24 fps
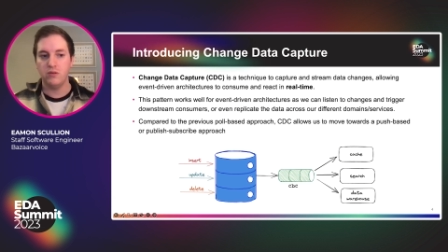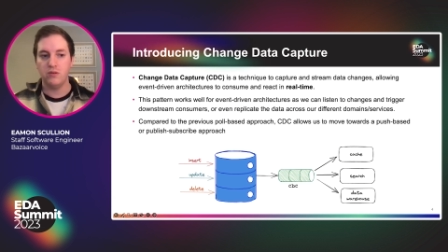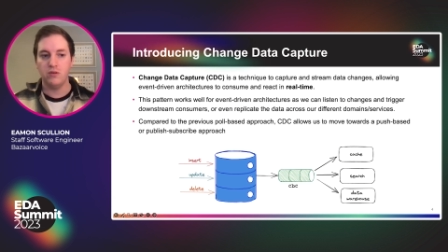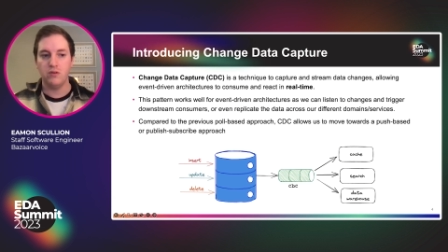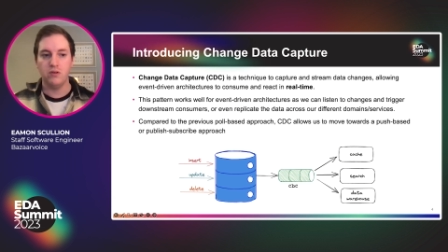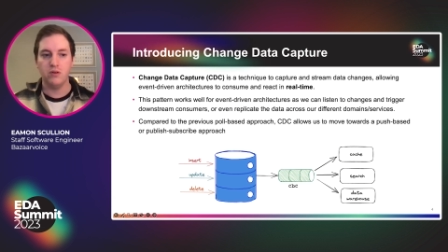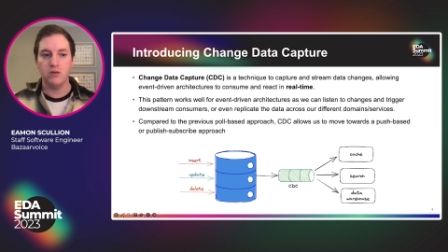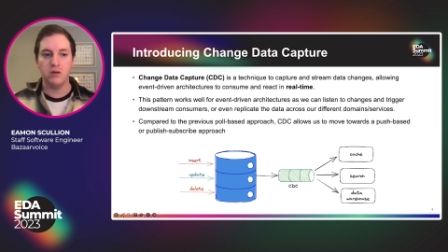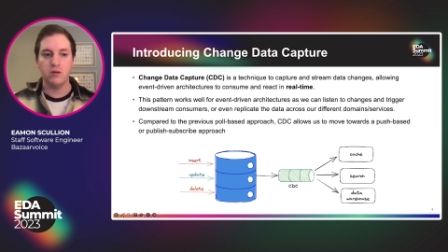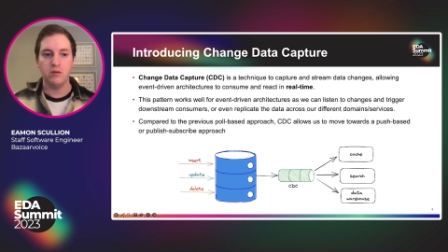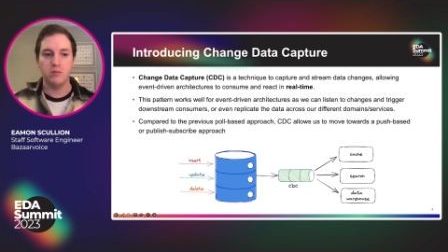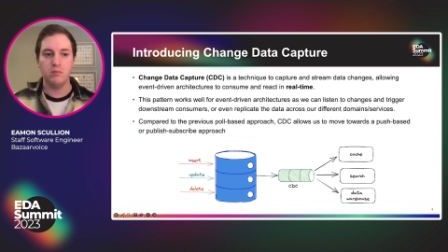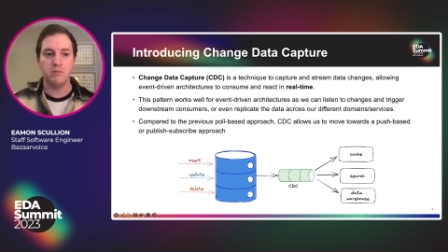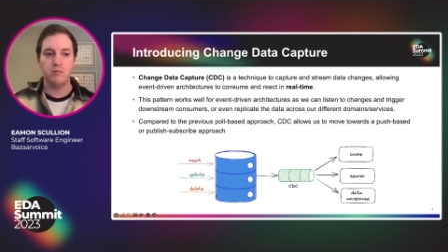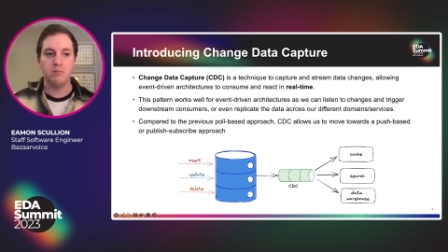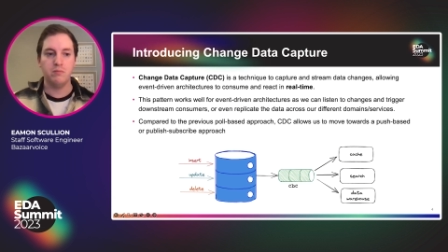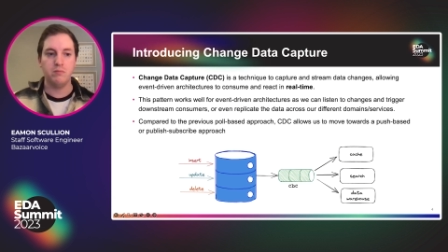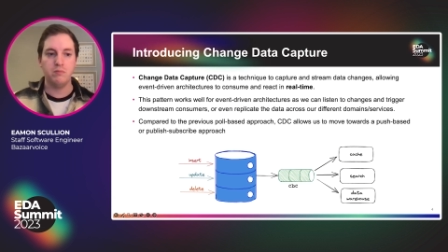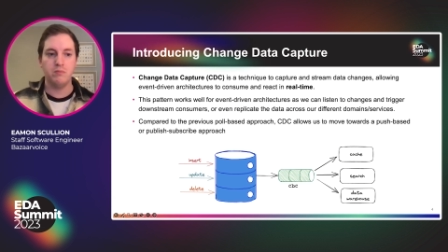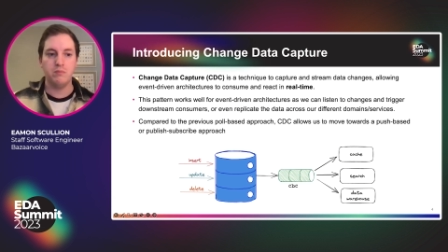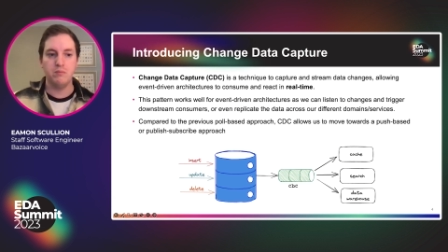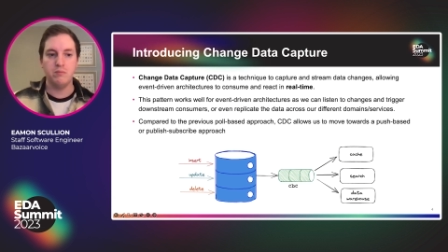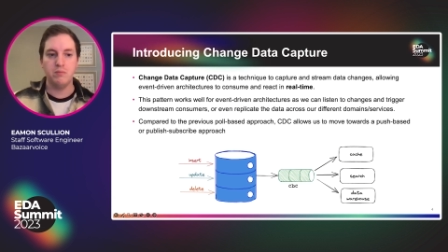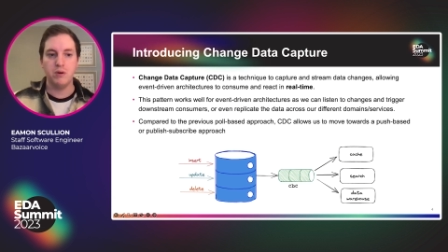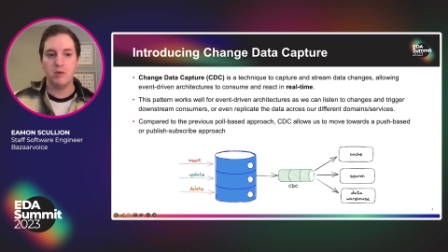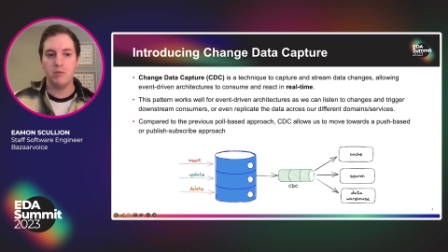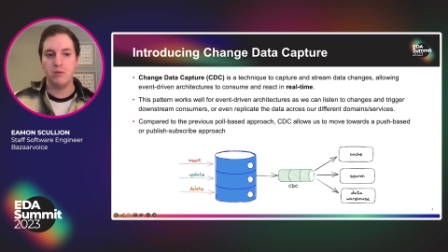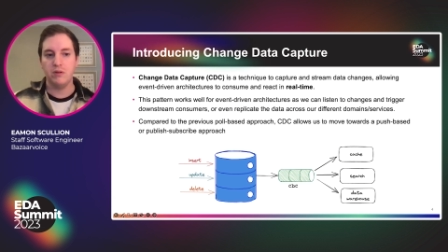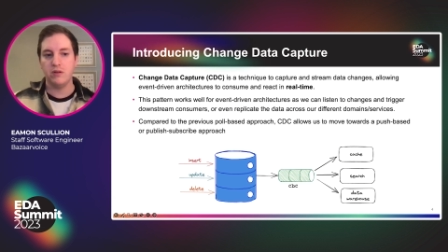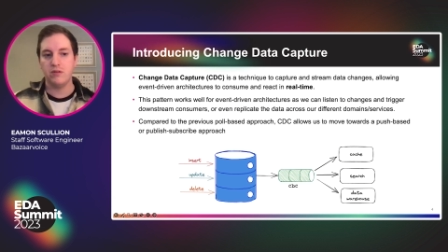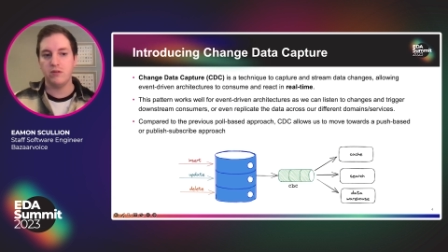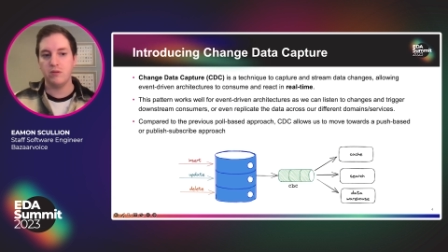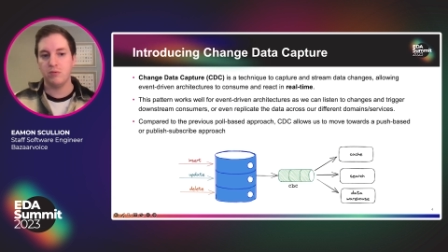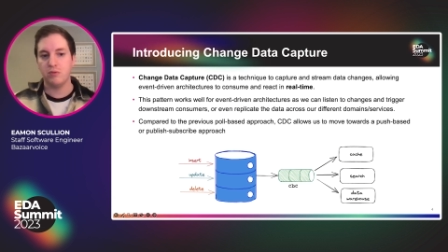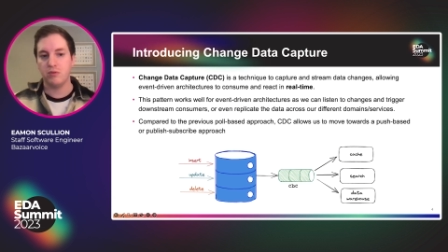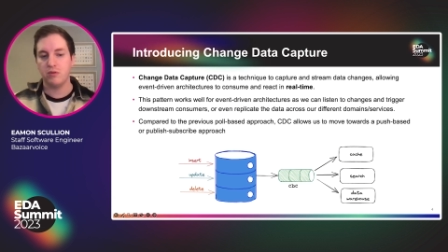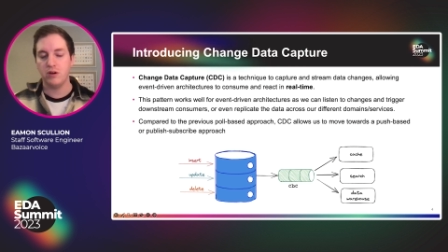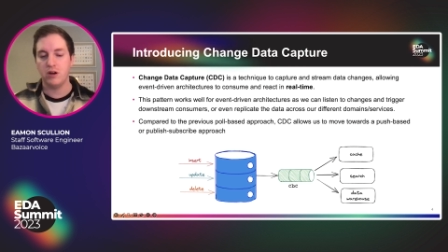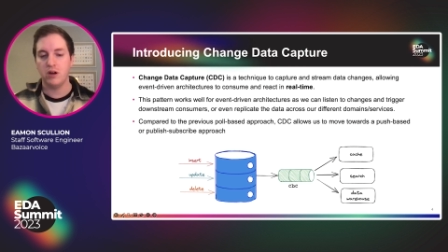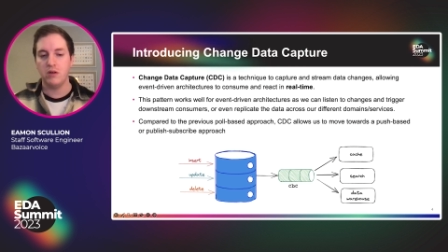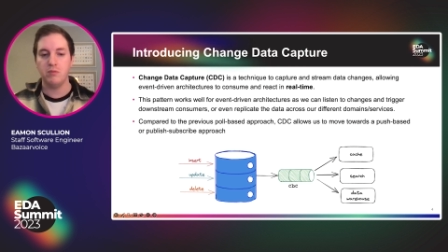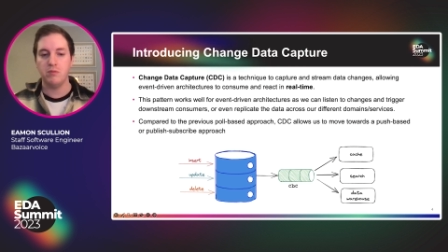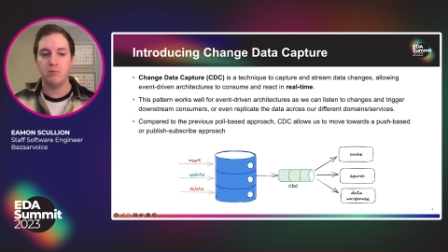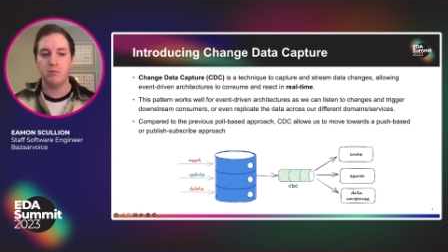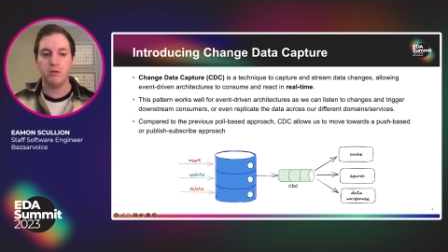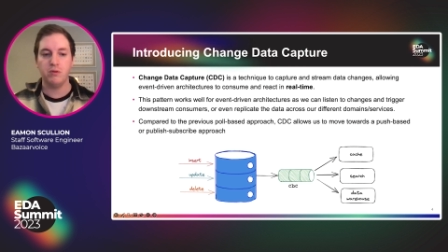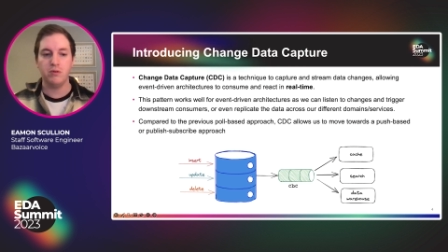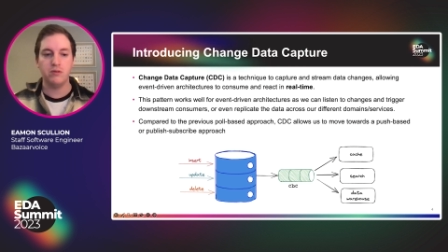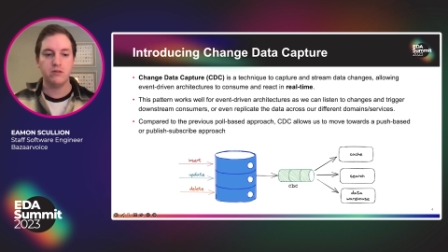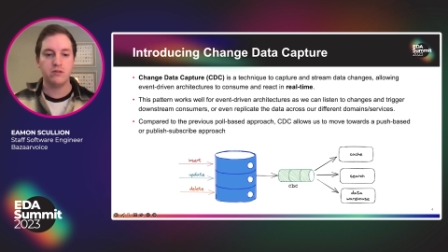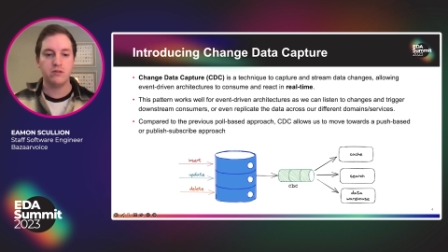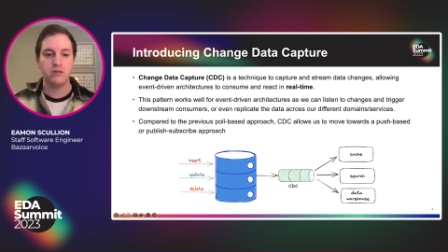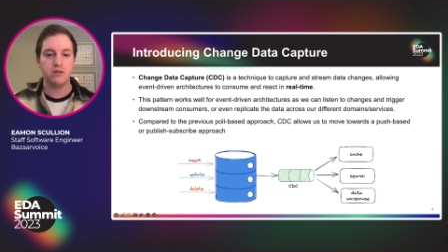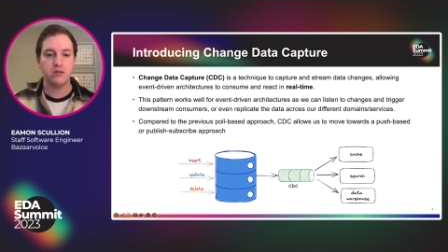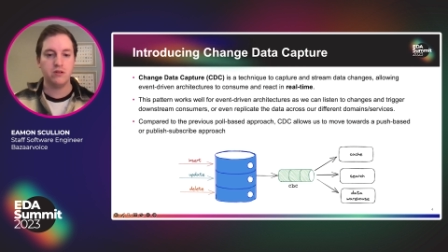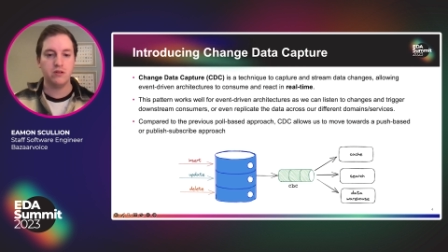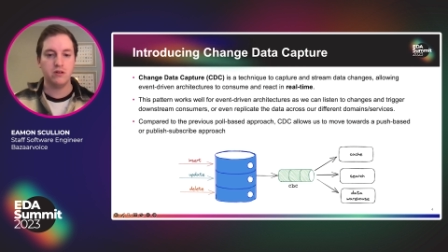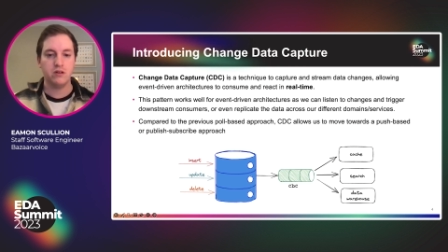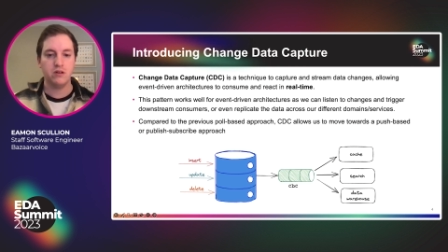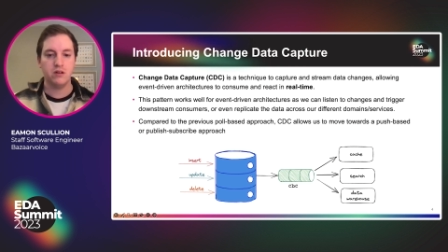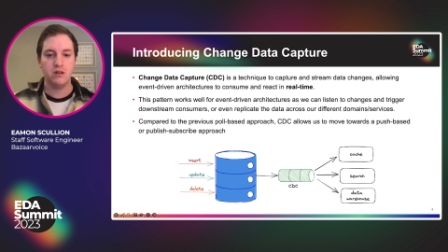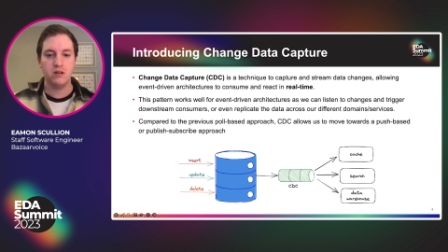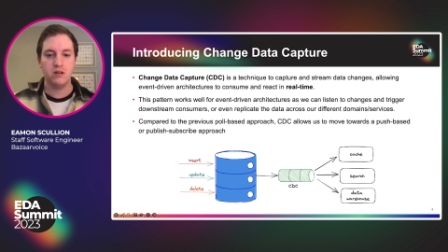or publish-subscribe approach.